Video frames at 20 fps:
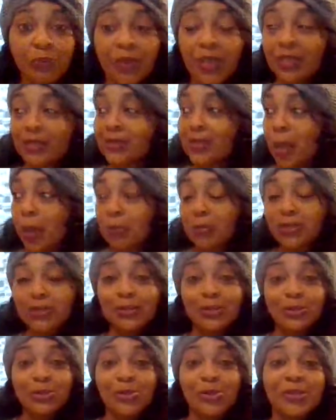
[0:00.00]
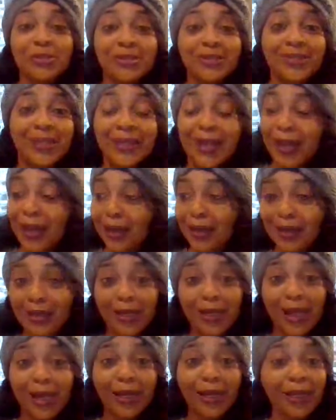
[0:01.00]
And it was like Miss Latoya said that, I
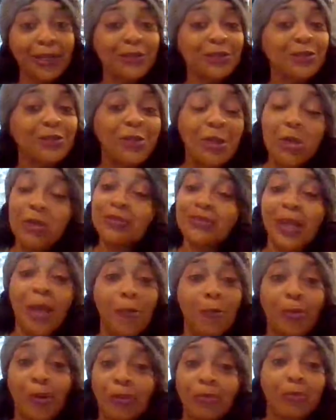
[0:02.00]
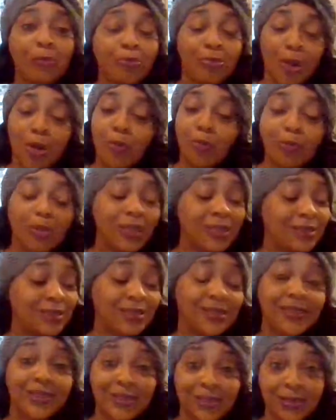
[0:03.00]
love that lady. It's like broke, broke,
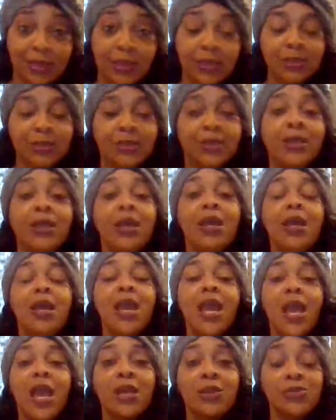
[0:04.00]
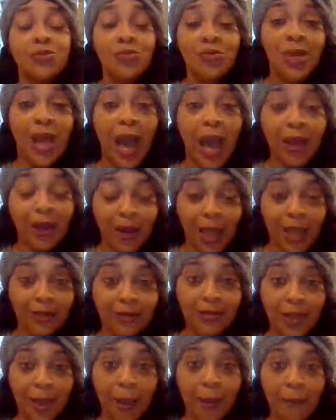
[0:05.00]
busted, and disgusted. And you got
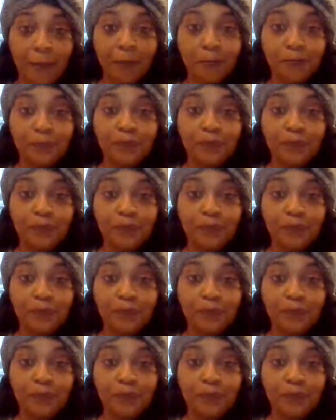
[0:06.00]
like that.